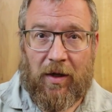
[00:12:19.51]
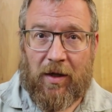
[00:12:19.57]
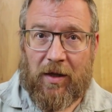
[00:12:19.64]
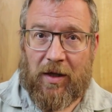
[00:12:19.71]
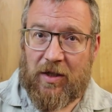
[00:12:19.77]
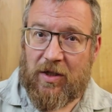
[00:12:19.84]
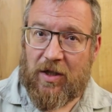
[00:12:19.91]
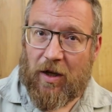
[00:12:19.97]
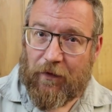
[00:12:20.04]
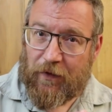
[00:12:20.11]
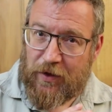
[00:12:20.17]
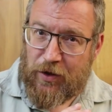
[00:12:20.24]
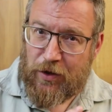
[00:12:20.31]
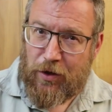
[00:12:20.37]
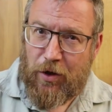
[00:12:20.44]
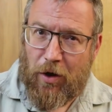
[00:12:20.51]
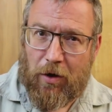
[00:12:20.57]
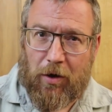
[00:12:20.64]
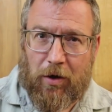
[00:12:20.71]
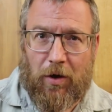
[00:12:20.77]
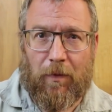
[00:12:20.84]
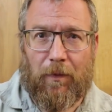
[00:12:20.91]
This stuff is
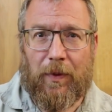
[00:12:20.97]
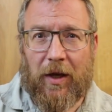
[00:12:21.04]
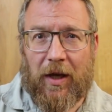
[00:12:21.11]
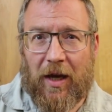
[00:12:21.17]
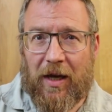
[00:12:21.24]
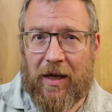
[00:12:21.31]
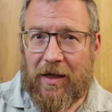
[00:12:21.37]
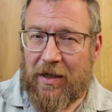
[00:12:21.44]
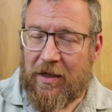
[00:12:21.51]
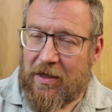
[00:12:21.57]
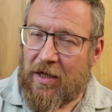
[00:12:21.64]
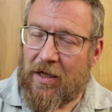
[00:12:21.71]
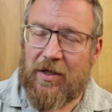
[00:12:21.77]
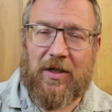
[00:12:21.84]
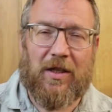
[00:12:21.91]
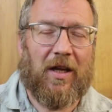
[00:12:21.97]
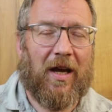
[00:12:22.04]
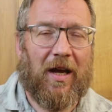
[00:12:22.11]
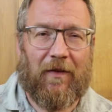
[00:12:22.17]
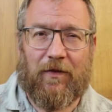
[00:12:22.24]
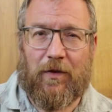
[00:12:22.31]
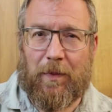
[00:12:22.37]
not complicated, it doesn't
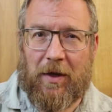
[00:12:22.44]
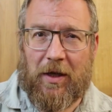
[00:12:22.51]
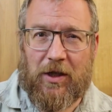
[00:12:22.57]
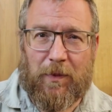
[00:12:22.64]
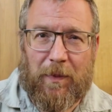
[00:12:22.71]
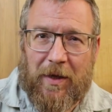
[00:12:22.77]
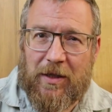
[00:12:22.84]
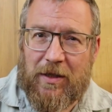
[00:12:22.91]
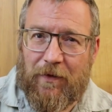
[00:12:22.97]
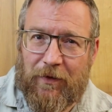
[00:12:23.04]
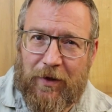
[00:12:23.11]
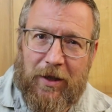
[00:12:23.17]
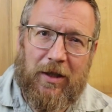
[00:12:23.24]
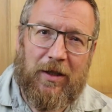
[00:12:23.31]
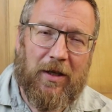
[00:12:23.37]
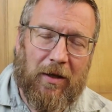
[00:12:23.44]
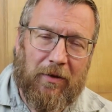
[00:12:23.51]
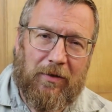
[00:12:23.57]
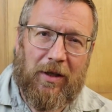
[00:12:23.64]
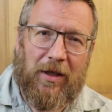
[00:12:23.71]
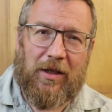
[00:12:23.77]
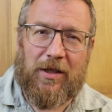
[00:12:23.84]
have to be expensive, and you
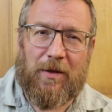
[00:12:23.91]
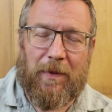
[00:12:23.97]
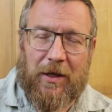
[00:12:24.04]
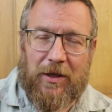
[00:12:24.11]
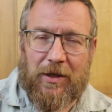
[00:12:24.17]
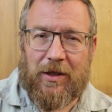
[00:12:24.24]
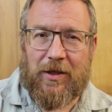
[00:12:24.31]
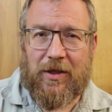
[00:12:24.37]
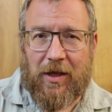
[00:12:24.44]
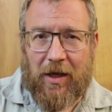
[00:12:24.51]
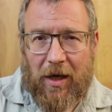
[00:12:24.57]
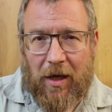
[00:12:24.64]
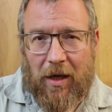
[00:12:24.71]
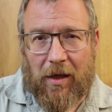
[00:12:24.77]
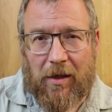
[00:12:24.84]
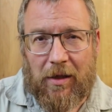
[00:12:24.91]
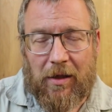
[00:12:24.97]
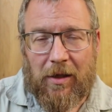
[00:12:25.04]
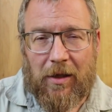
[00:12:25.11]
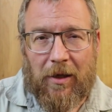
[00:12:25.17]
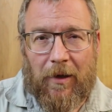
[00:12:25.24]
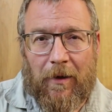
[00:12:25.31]
don't need specialist kit.
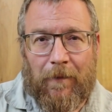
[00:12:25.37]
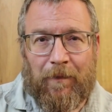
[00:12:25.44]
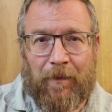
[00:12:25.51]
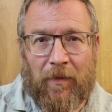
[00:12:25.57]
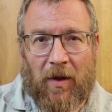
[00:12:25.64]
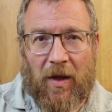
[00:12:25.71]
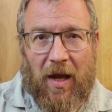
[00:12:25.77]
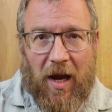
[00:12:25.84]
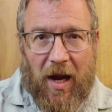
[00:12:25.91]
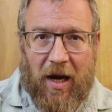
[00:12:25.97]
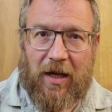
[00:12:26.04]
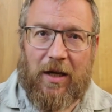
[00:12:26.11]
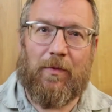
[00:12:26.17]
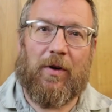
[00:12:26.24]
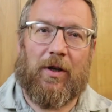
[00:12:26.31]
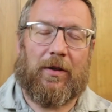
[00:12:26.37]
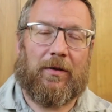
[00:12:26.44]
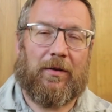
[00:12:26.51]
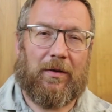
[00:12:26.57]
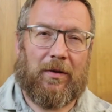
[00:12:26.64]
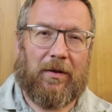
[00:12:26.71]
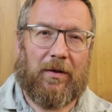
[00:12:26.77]
Anyone
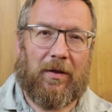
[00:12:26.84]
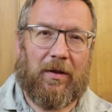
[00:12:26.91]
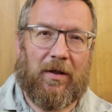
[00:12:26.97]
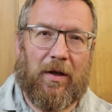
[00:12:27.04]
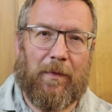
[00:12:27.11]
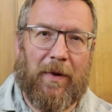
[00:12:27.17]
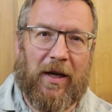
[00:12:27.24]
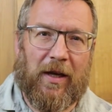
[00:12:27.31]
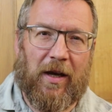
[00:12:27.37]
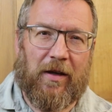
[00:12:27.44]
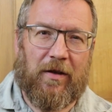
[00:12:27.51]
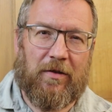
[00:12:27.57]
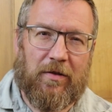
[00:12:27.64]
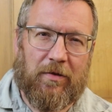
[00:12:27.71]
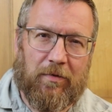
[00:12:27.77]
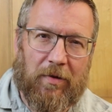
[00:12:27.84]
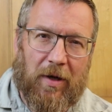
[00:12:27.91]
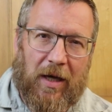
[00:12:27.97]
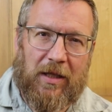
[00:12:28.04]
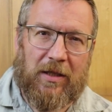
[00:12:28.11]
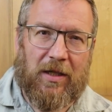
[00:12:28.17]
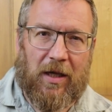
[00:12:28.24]
can make a
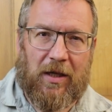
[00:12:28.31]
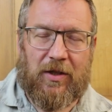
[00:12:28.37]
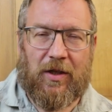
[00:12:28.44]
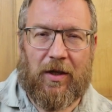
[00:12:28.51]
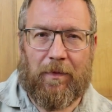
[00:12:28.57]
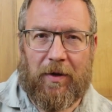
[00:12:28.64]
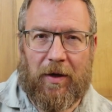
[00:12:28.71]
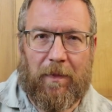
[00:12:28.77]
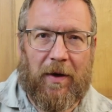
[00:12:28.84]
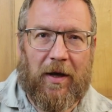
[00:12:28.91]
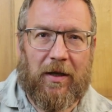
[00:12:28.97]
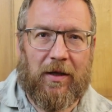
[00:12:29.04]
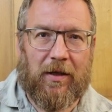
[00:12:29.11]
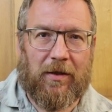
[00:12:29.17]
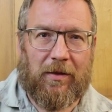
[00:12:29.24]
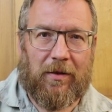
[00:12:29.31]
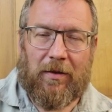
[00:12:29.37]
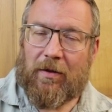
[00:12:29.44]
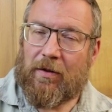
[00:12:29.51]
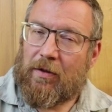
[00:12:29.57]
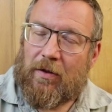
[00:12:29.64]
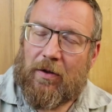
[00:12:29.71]
great tasting bit of bacon.
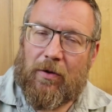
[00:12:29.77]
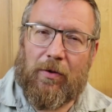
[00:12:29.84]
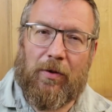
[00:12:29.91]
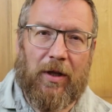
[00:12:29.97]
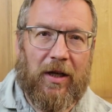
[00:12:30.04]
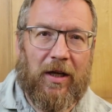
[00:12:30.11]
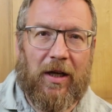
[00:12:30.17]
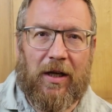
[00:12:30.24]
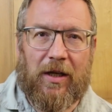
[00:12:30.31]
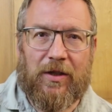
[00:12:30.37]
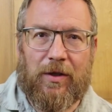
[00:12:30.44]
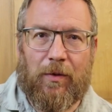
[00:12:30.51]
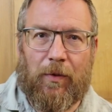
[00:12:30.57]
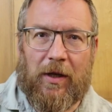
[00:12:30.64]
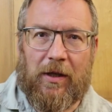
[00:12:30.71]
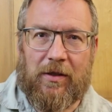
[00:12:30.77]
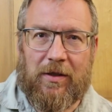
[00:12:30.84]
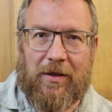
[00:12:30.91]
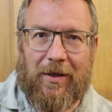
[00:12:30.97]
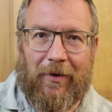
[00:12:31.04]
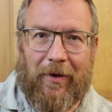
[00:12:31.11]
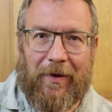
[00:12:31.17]
All they need is the will to
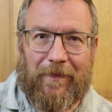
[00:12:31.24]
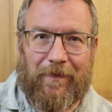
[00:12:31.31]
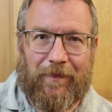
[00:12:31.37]
do it.